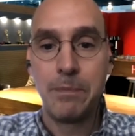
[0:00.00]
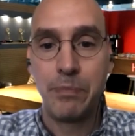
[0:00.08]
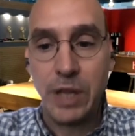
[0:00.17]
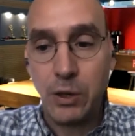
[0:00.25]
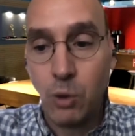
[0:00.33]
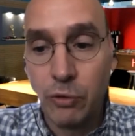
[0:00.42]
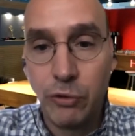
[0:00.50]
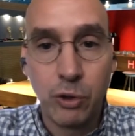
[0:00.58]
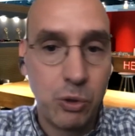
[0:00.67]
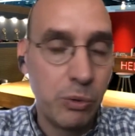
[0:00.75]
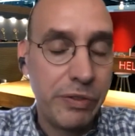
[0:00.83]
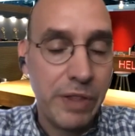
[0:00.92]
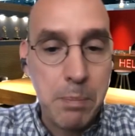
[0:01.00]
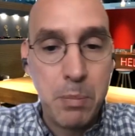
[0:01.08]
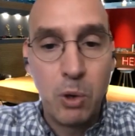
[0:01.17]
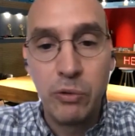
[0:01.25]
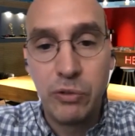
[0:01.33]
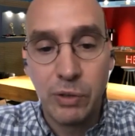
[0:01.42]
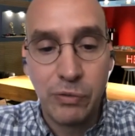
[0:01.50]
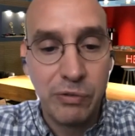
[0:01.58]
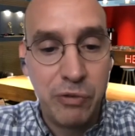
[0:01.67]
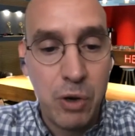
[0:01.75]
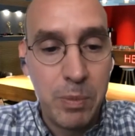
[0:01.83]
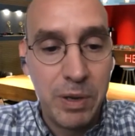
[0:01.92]
And also good that most of the
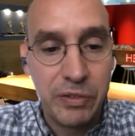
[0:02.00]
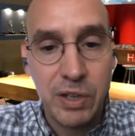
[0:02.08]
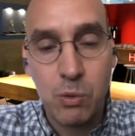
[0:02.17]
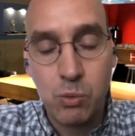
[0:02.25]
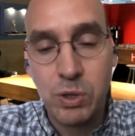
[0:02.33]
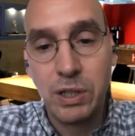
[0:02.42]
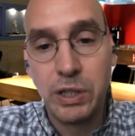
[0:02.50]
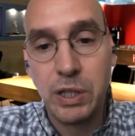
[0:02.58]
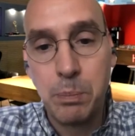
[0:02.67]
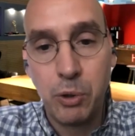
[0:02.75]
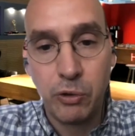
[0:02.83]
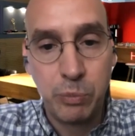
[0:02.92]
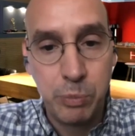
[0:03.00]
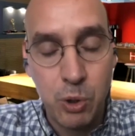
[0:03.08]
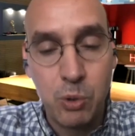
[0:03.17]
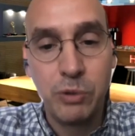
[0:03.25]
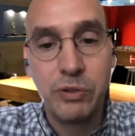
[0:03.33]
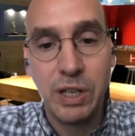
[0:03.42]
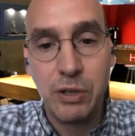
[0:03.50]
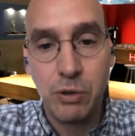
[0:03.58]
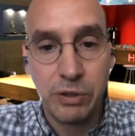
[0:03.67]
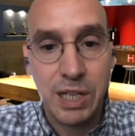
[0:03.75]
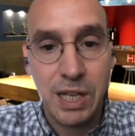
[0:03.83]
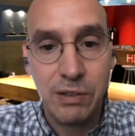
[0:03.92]
formats are really postponed and
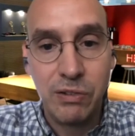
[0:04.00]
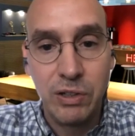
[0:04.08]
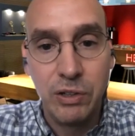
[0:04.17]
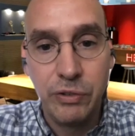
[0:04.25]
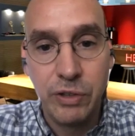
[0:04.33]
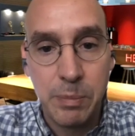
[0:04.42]
not cancelled.